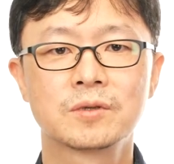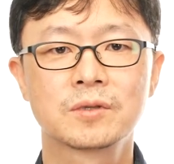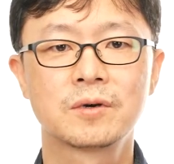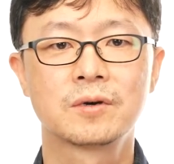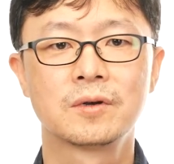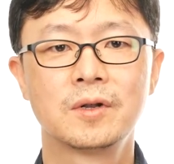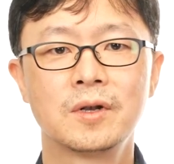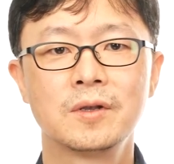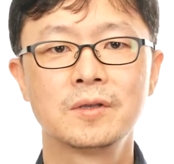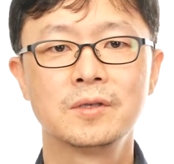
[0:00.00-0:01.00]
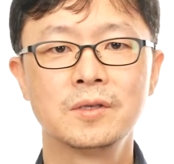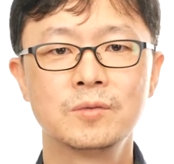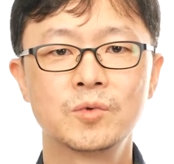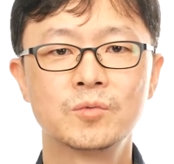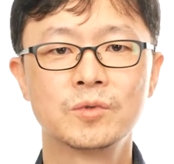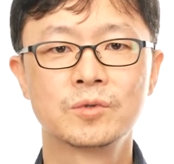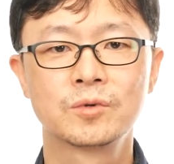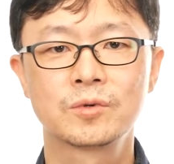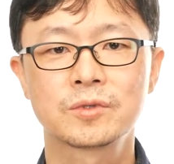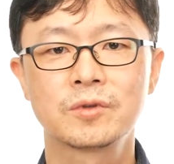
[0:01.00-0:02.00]
so we also took that into
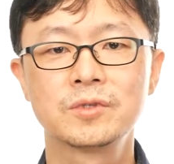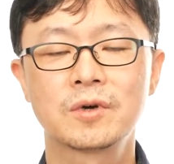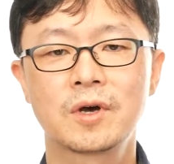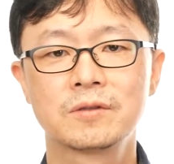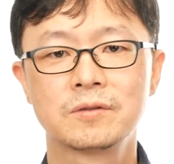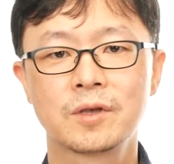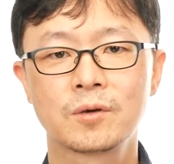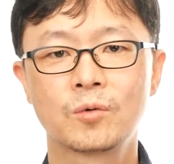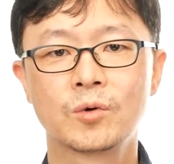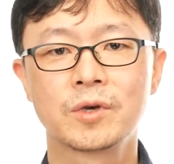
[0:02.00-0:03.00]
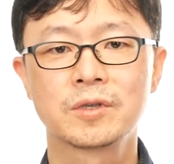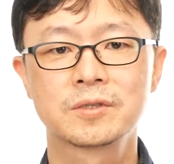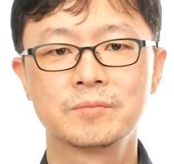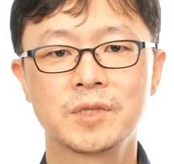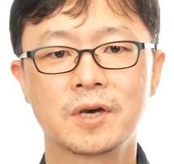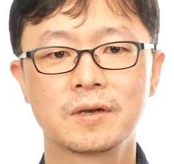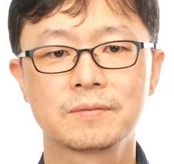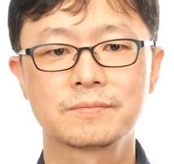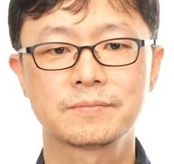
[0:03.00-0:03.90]
consideration when we selected this.